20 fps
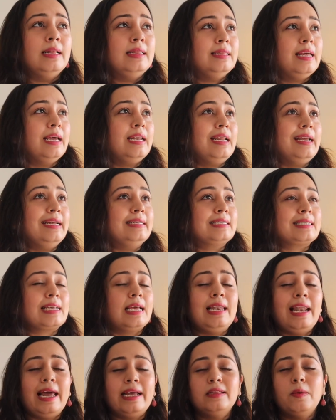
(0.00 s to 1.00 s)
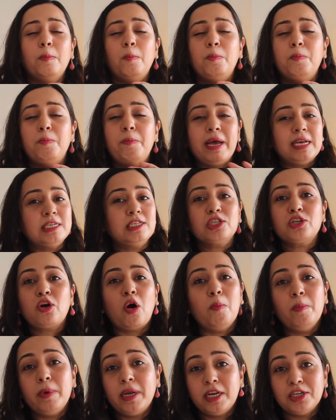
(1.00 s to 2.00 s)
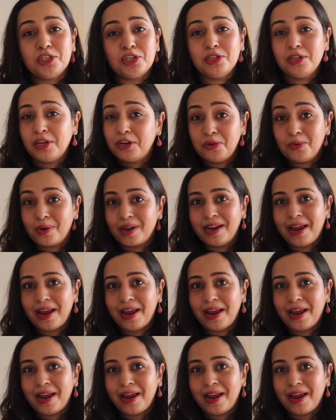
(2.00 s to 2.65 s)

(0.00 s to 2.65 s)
then it's like the best combination that you can